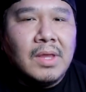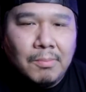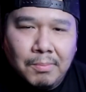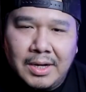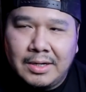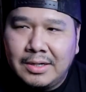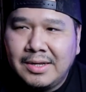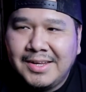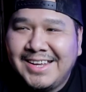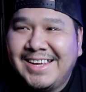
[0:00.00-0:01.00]
But,
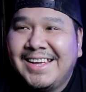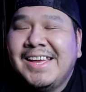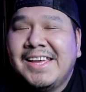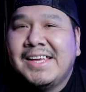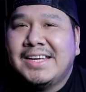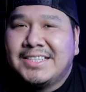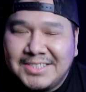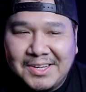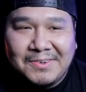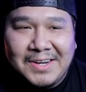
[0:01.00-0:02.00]

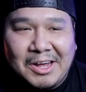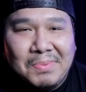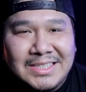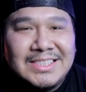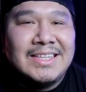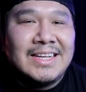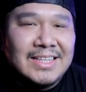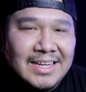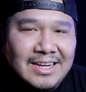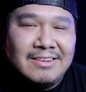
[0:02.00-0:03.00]
so when I'd be sick,
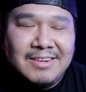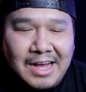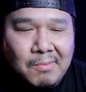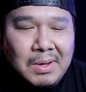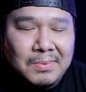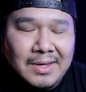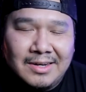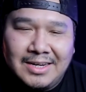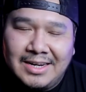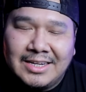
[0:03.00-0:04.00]
then he'd come up there,
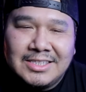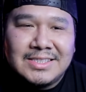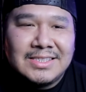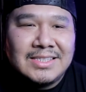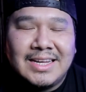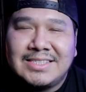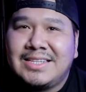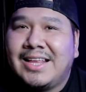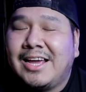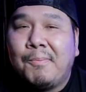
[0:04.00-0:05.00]
and that's
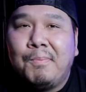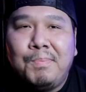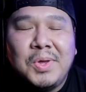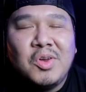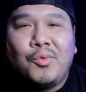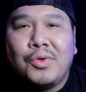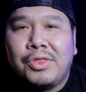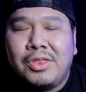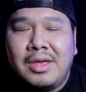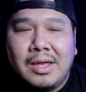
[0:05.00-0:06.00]
like a beautiful
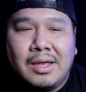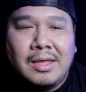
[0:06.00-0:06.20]
thing.